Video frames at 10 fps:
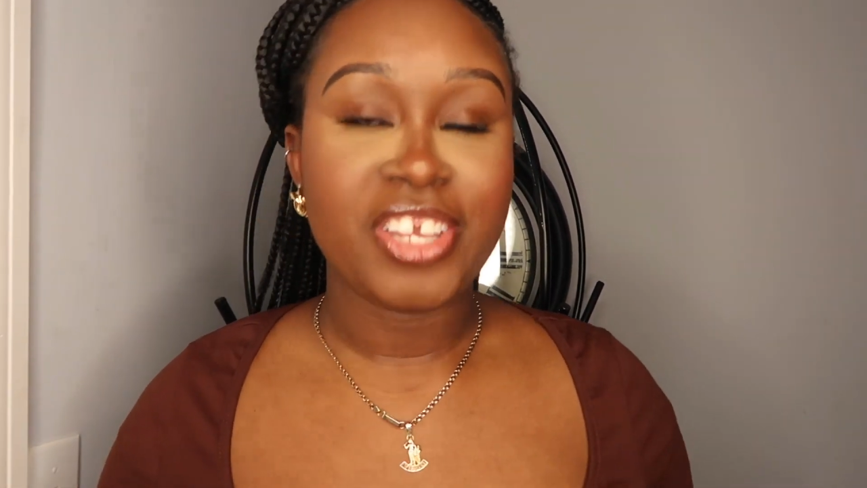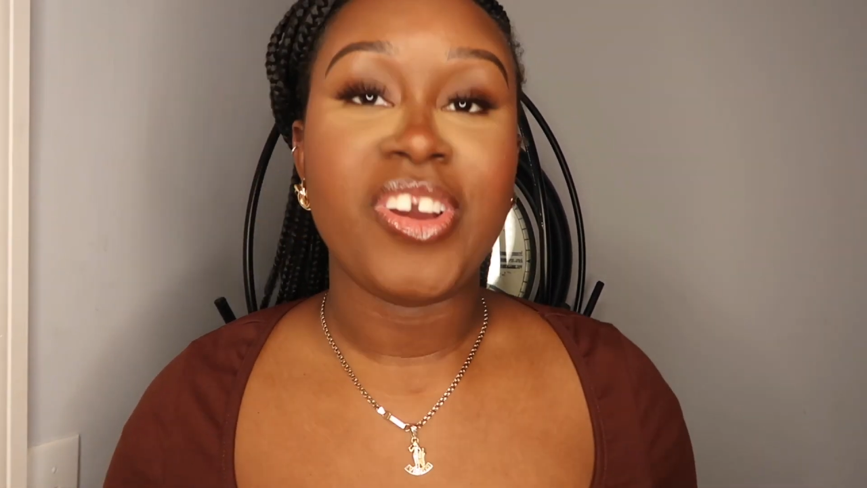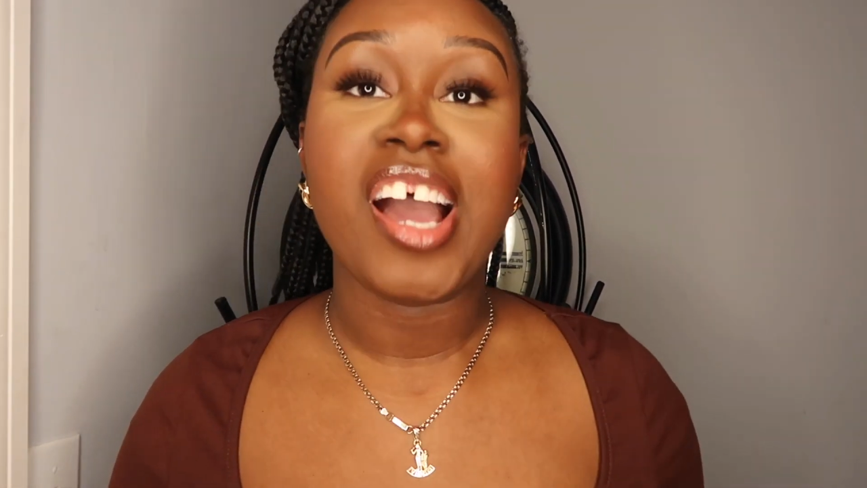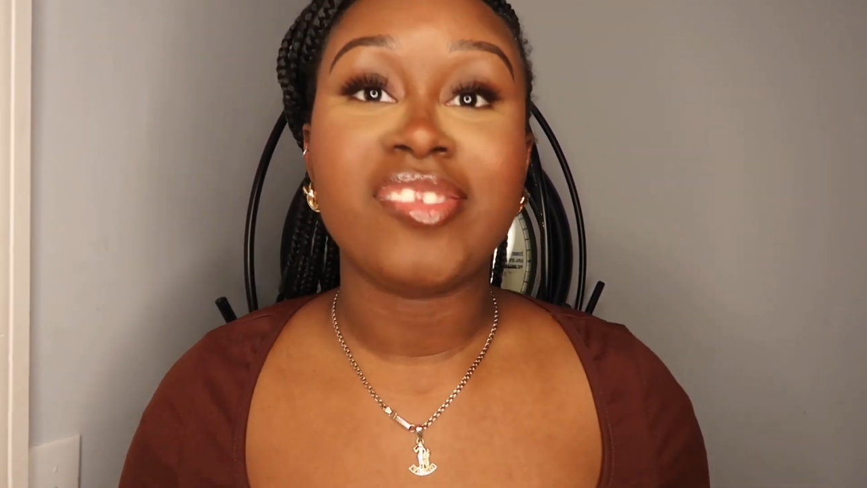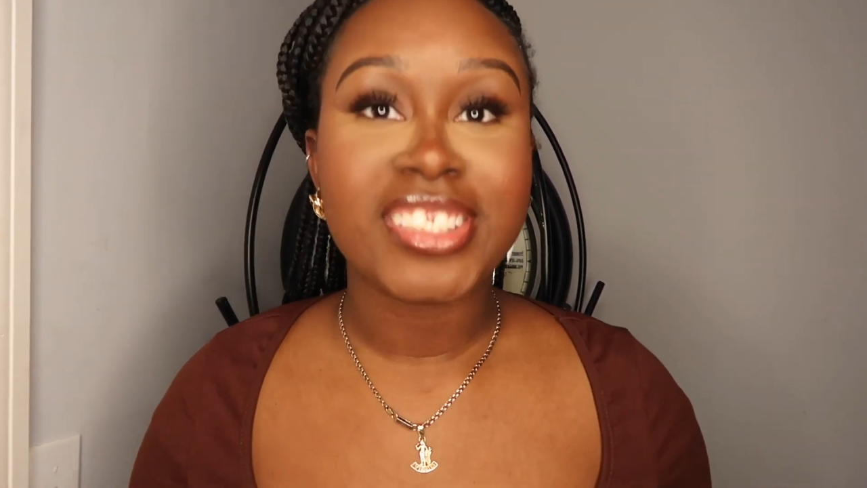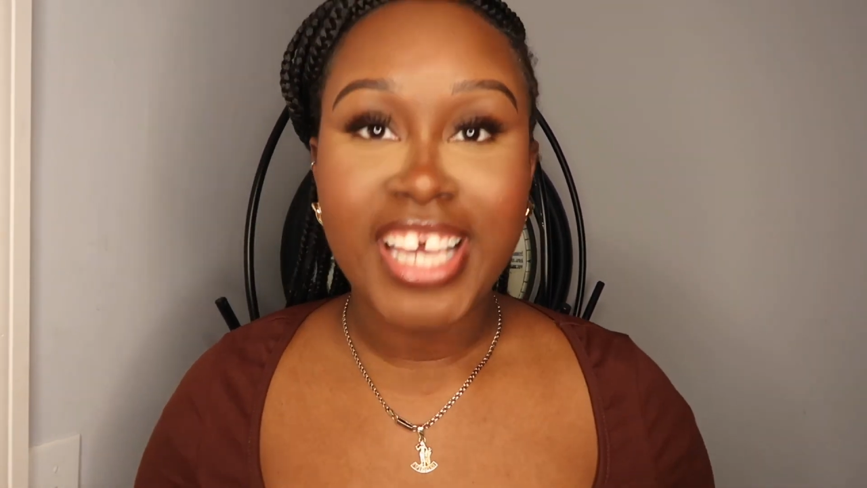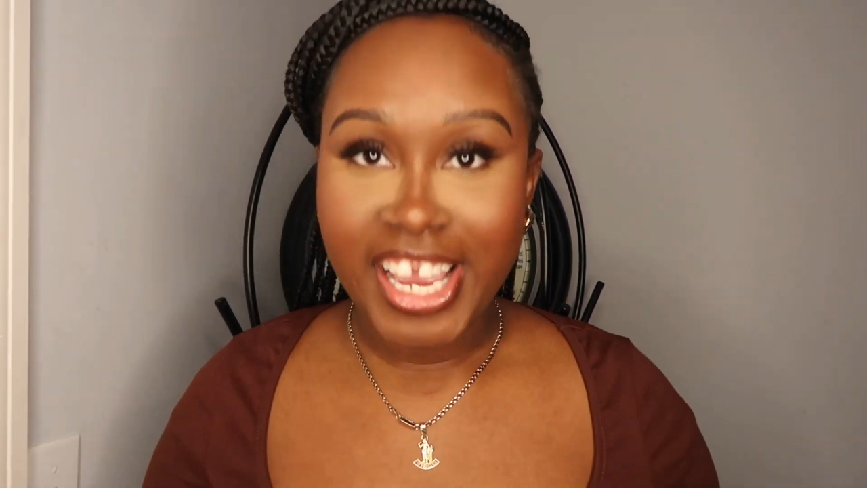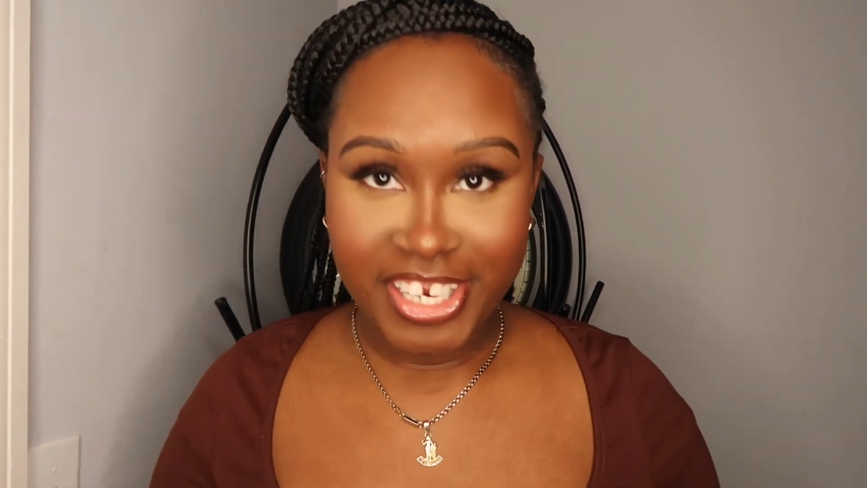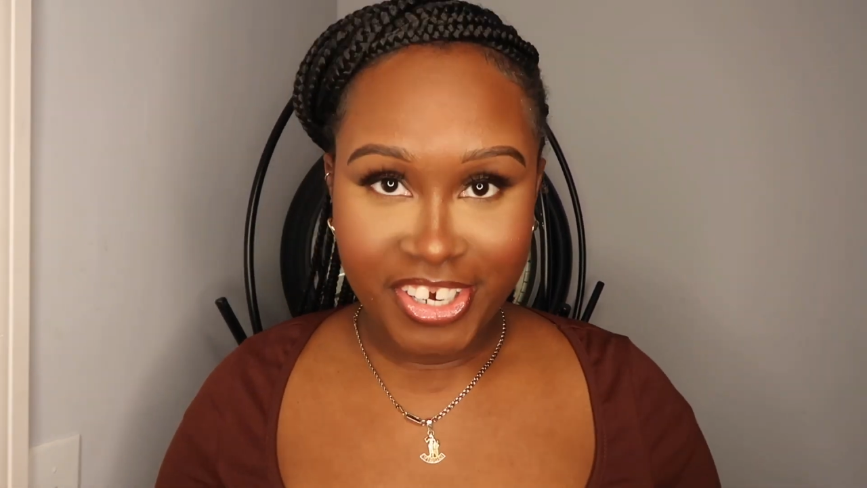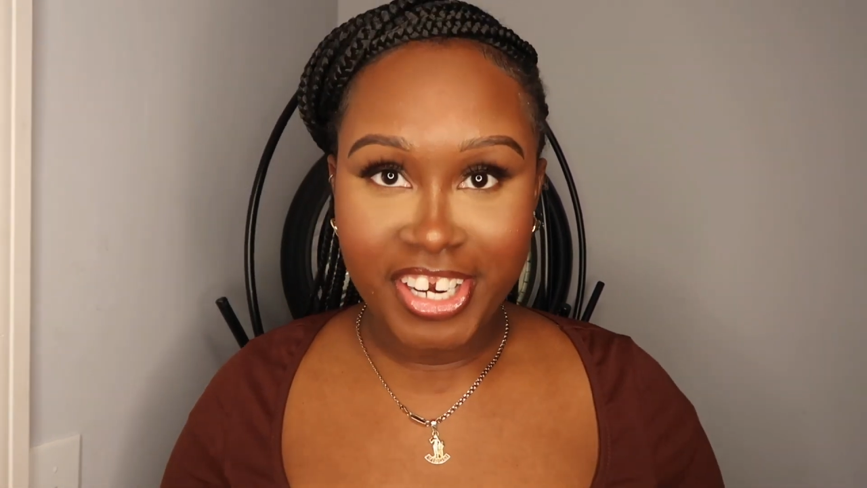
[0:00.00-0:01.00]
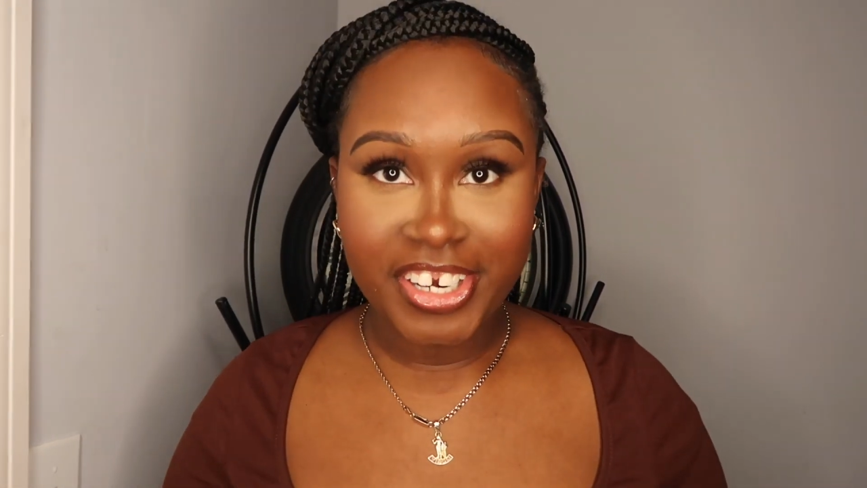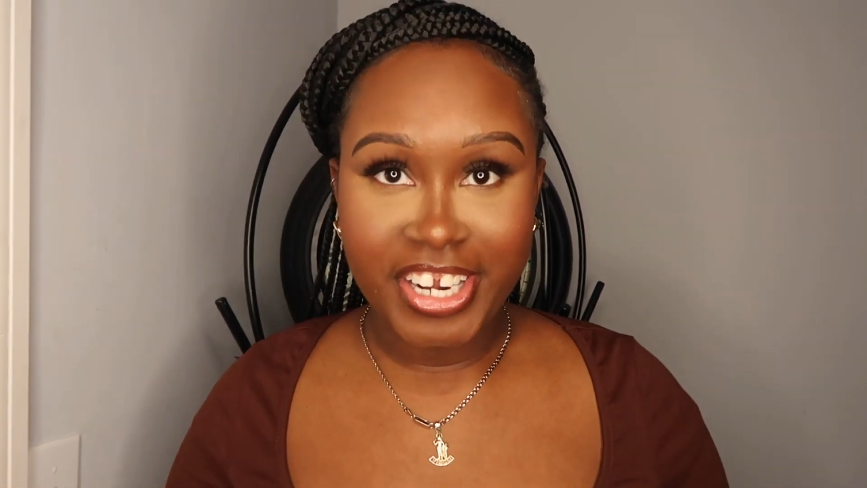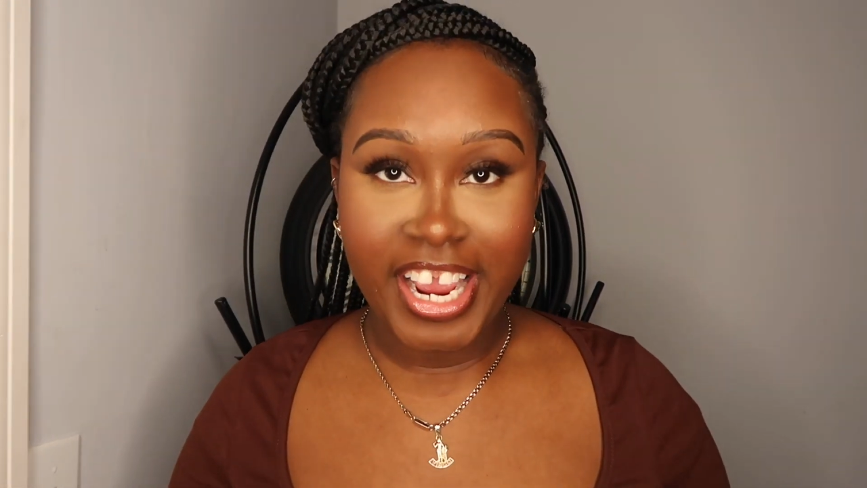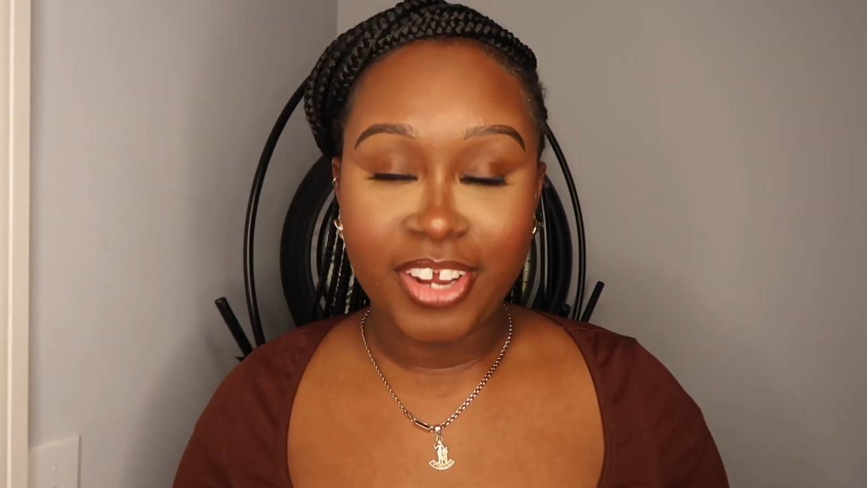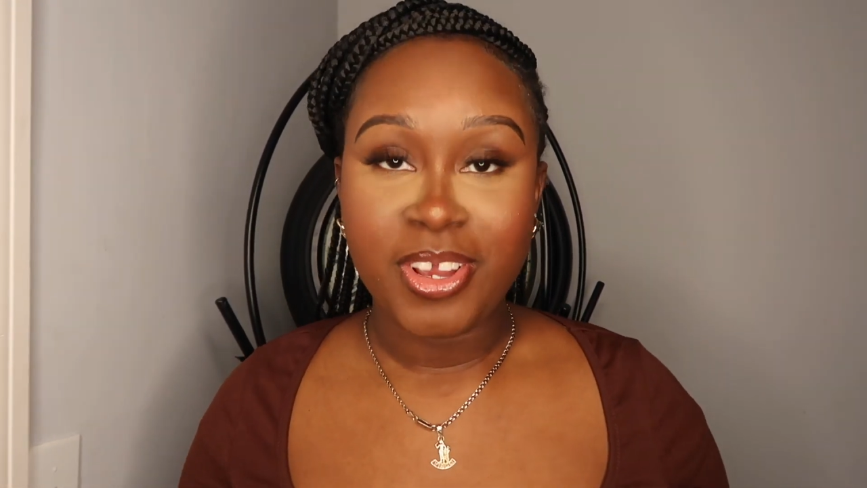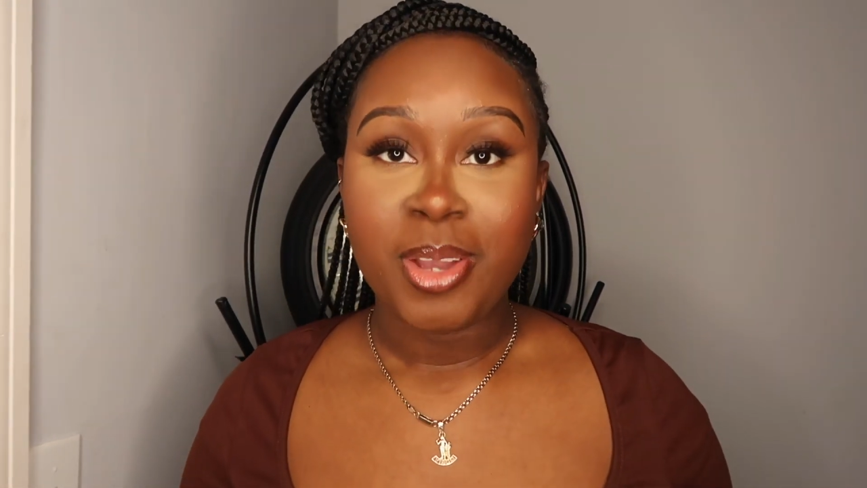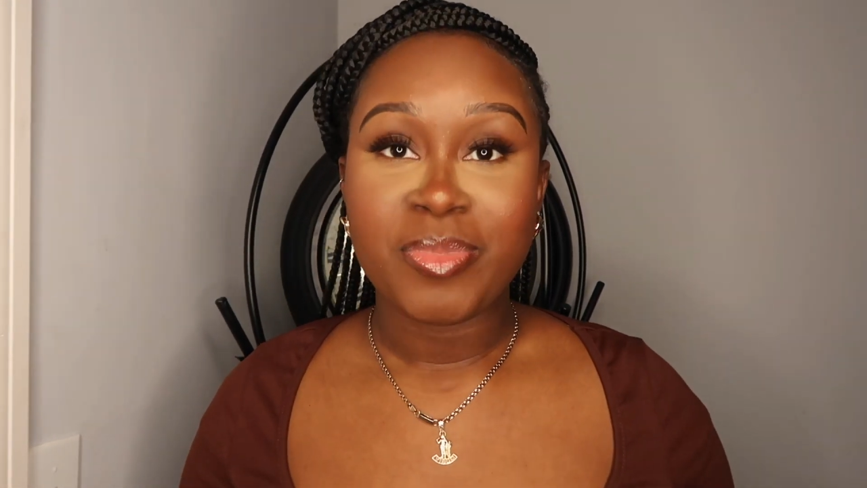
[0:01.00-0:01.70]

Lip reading: You have to tie your hair down,